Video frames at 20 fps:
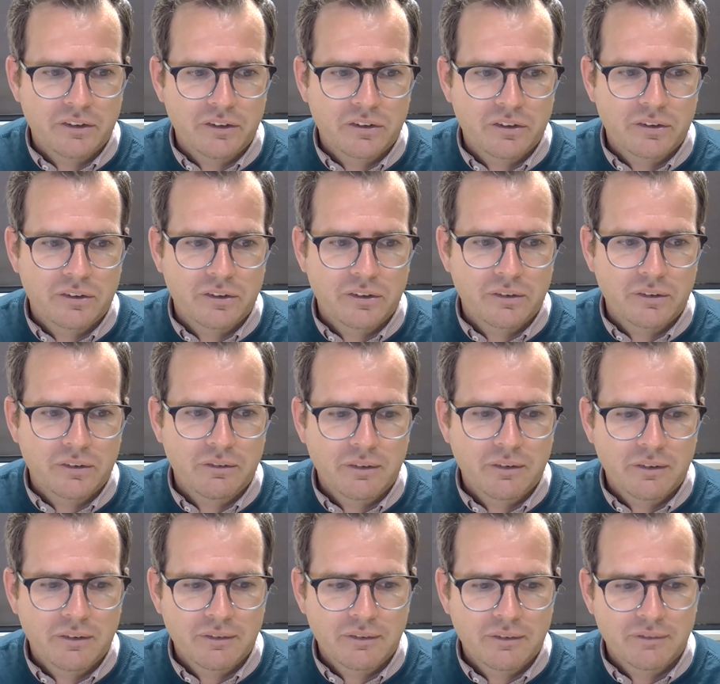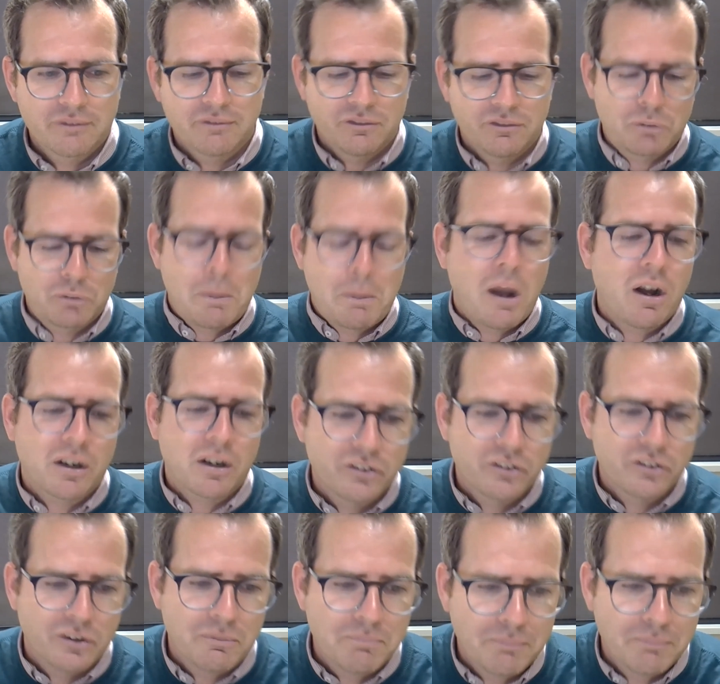know, it's
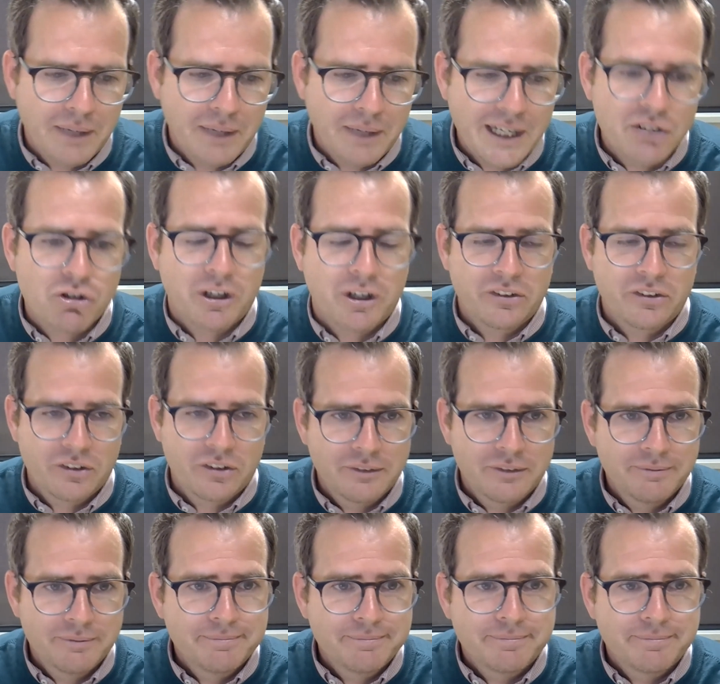spark some interest.